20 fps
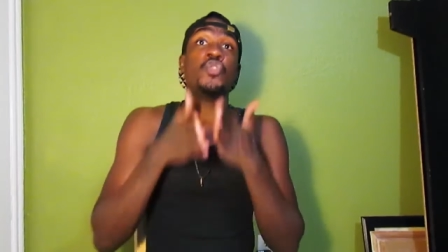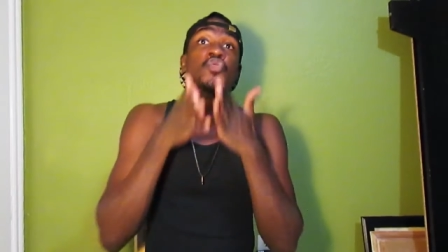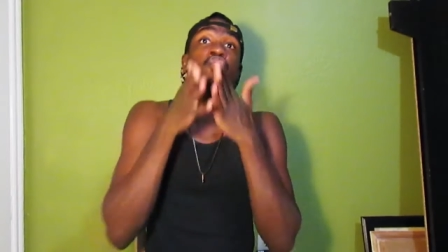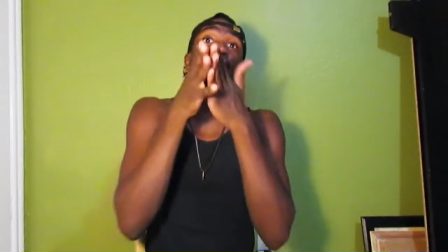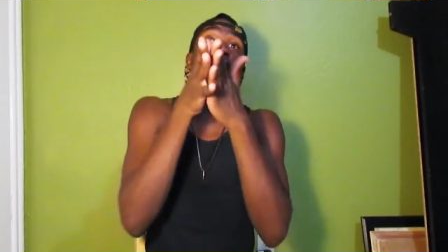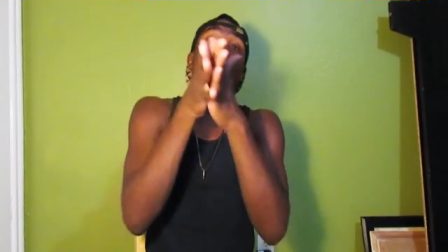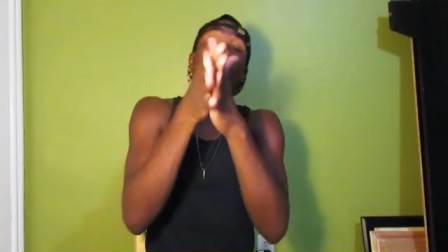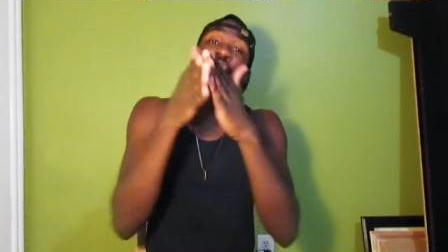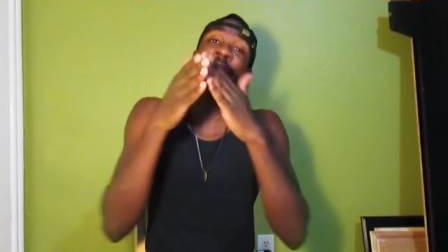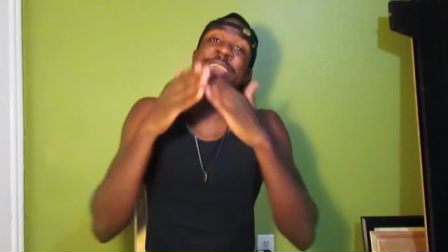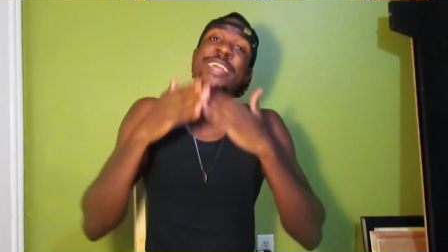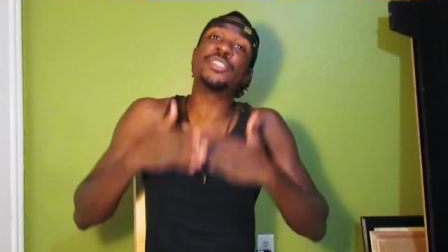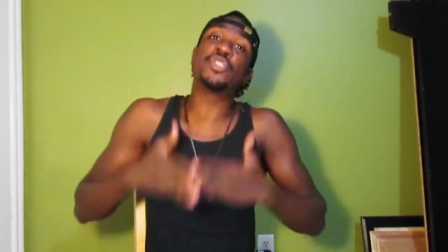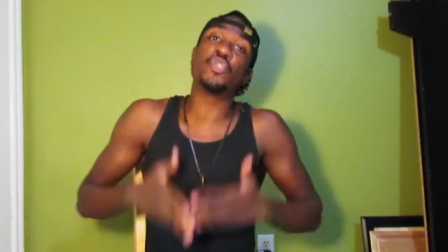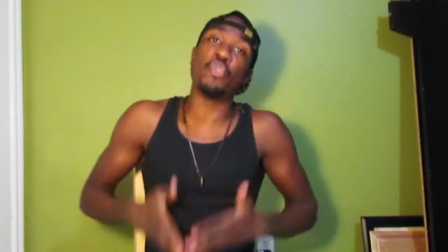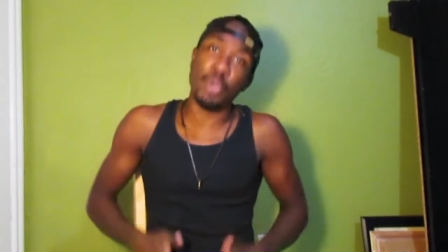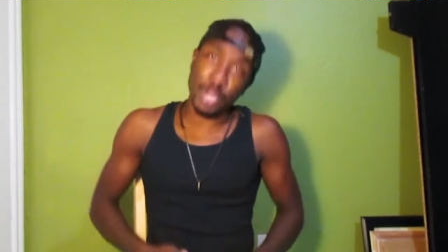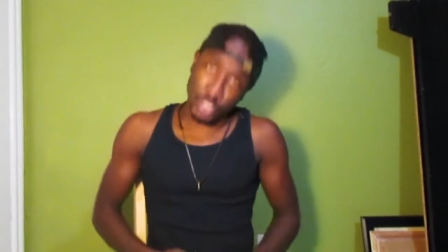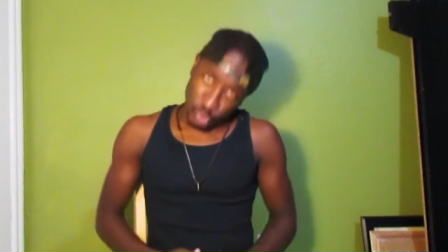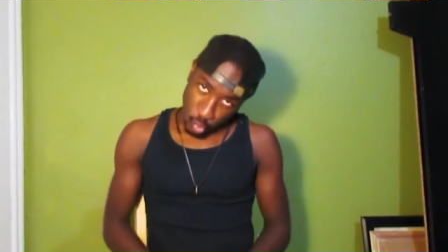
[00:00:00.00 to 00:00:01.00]
you
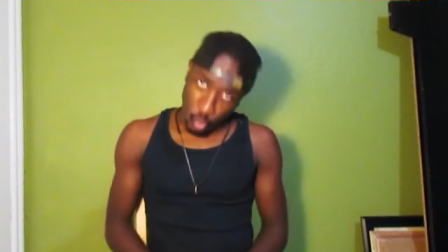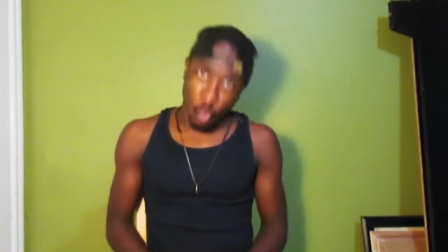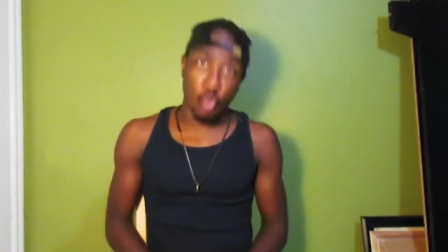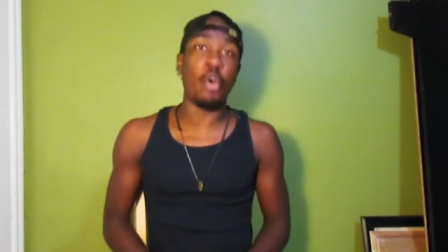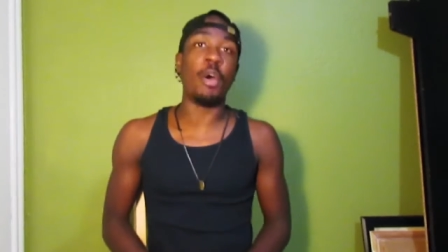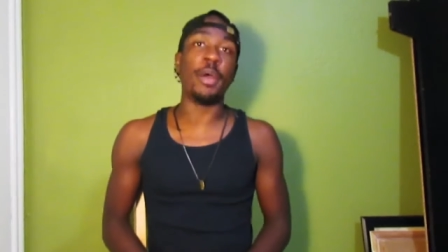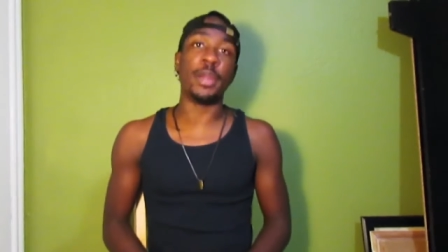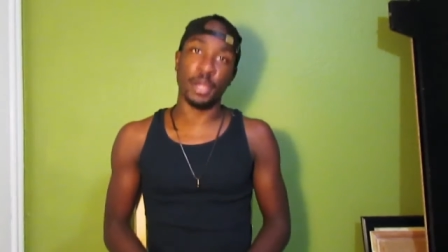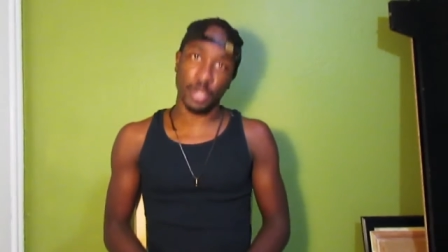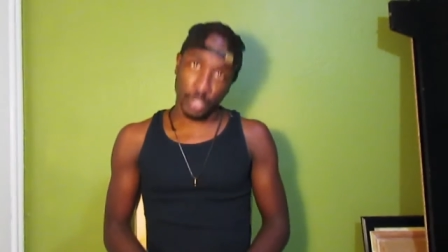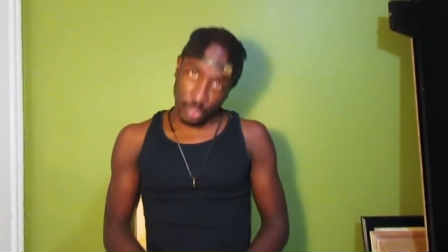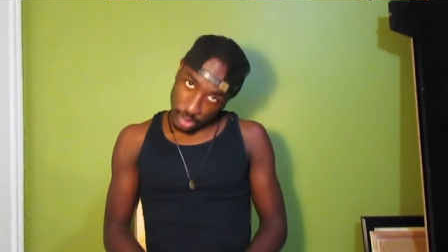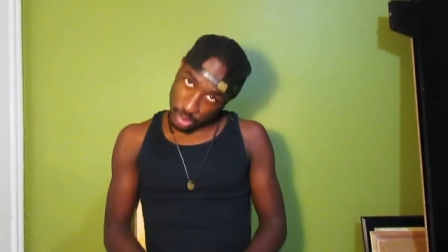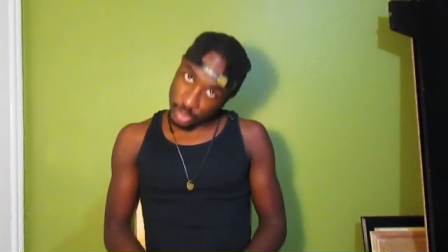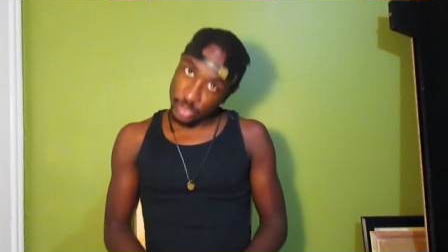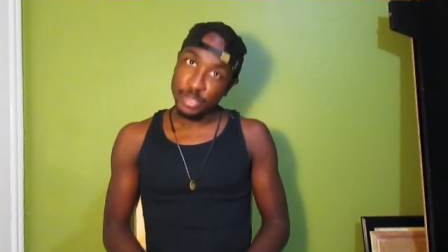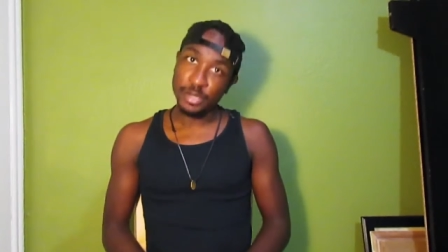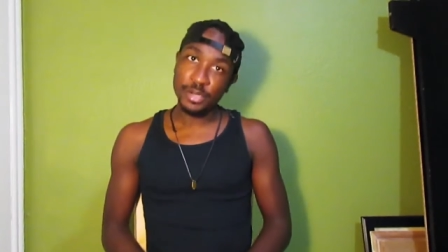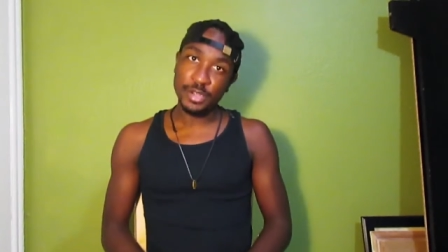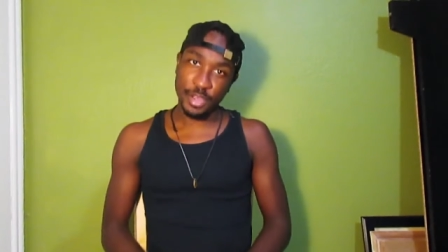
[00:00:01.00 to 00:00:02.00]
get your
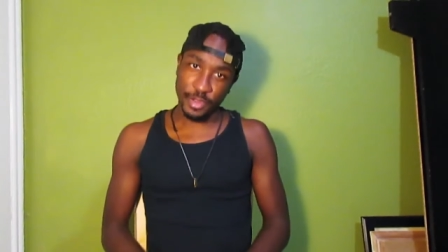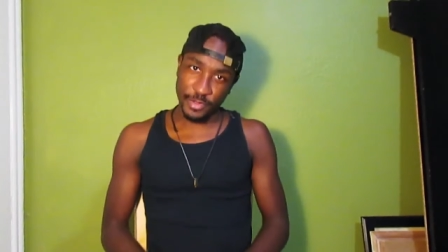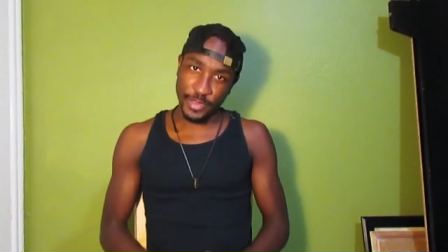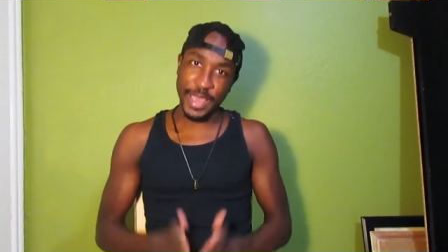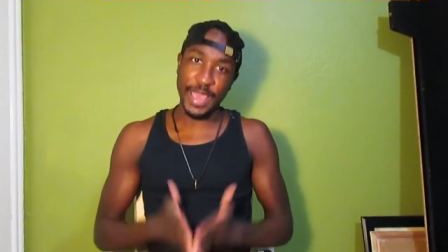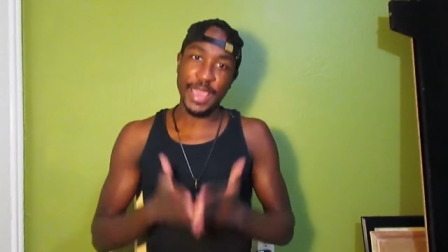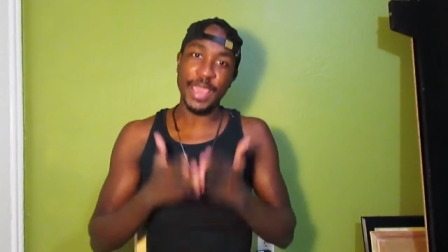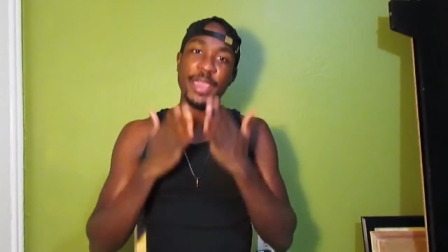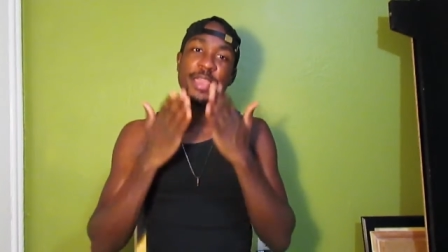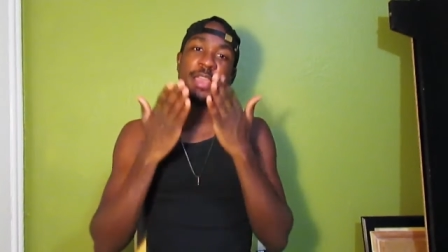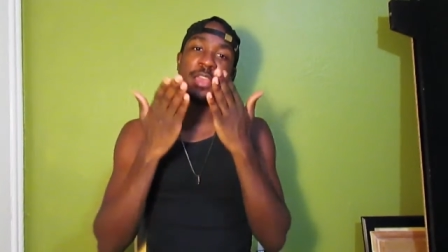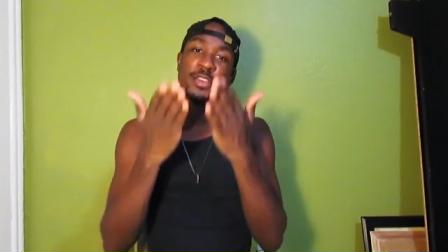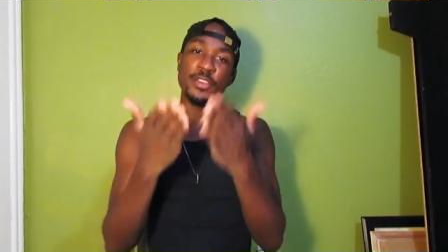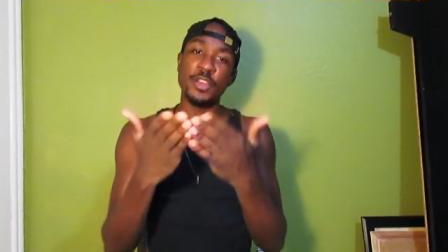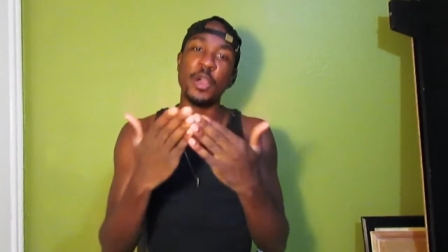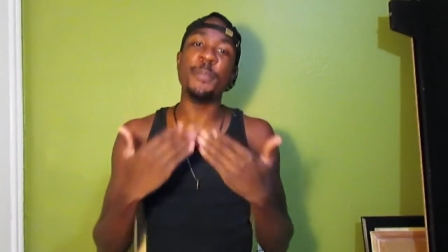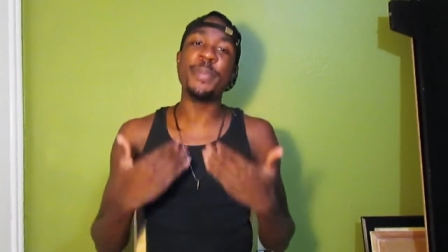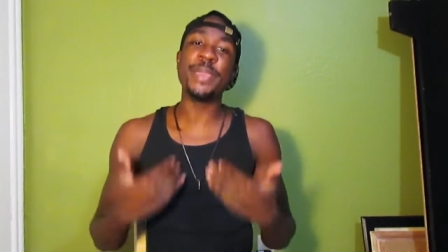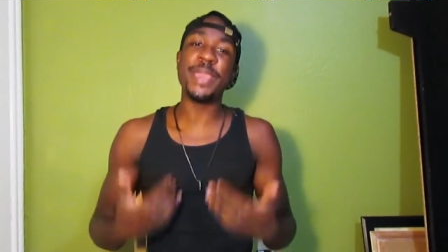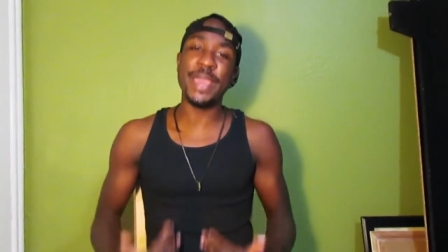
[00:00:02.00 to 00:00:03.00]
daughter Okay,
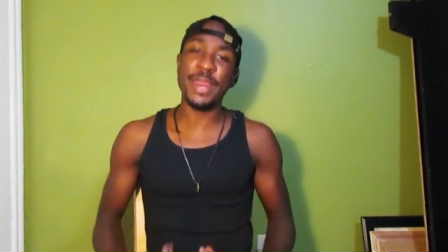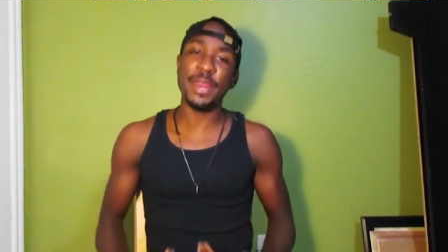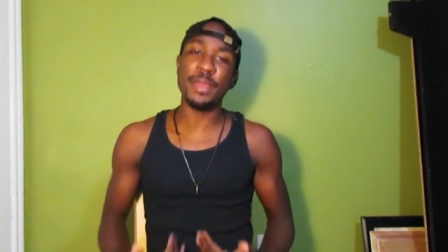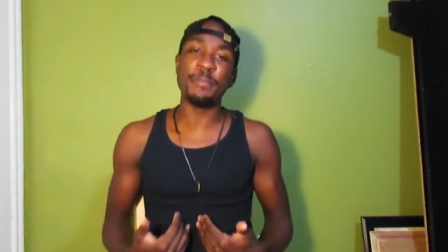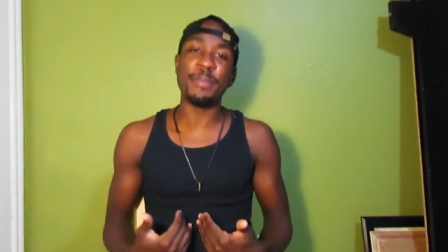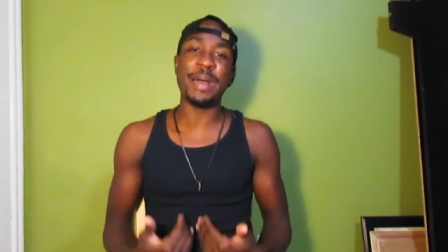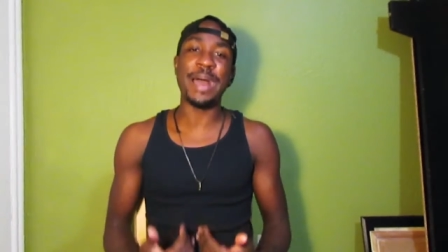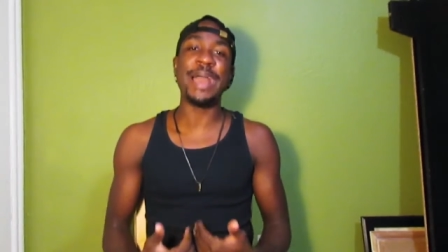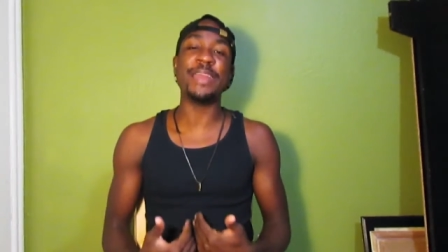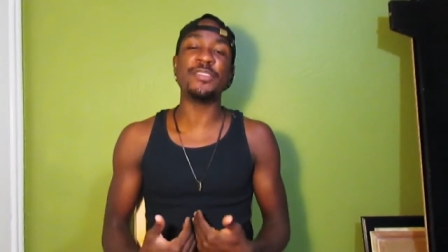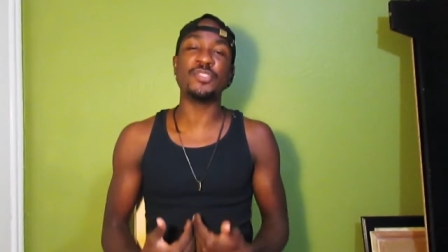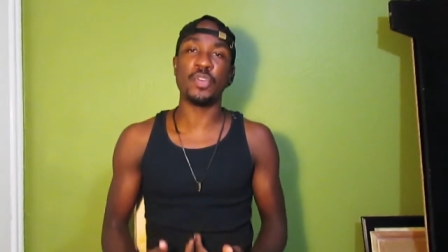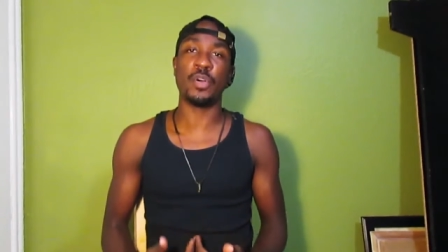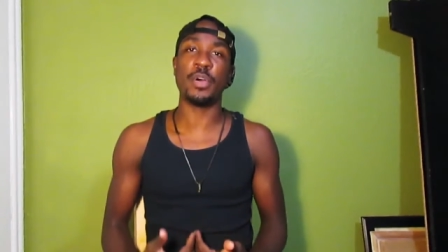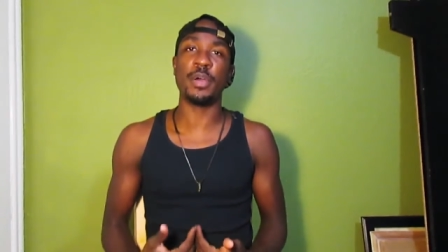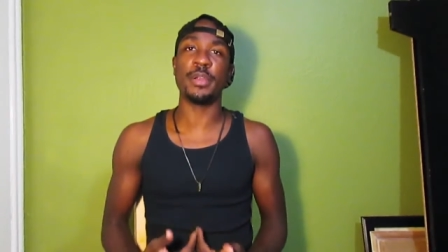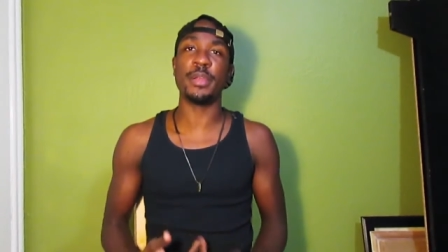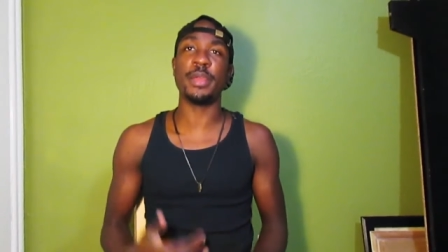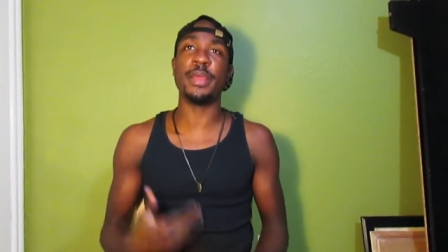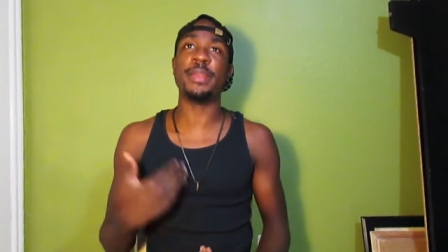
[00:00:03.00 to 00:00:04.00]
don't be hitting my daughter.